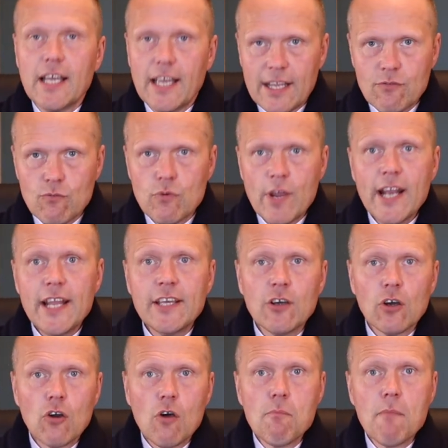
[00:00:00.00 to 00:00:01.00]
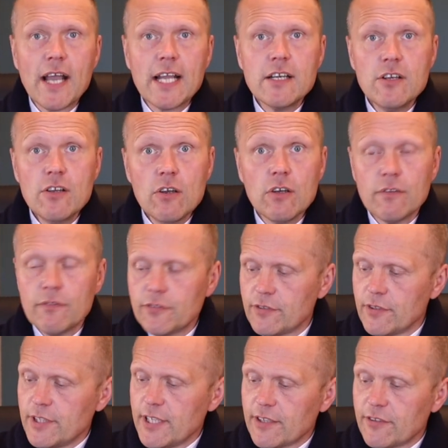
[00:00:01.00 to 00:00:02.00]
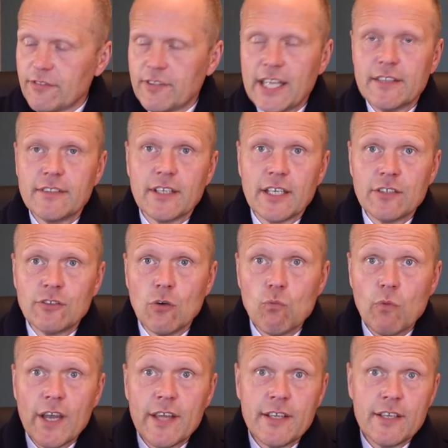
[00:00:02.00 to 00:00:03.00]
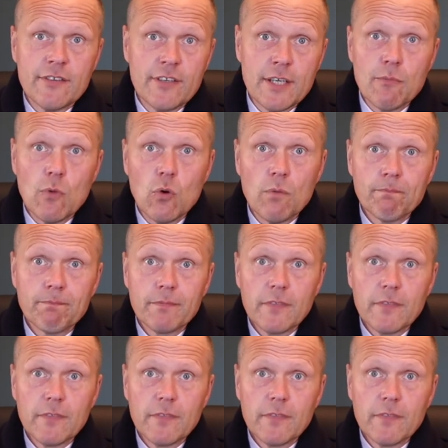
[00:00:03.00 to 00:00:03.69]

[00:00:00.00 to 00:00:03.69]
It really got on my nerves to the extent that I don't wear these anymore.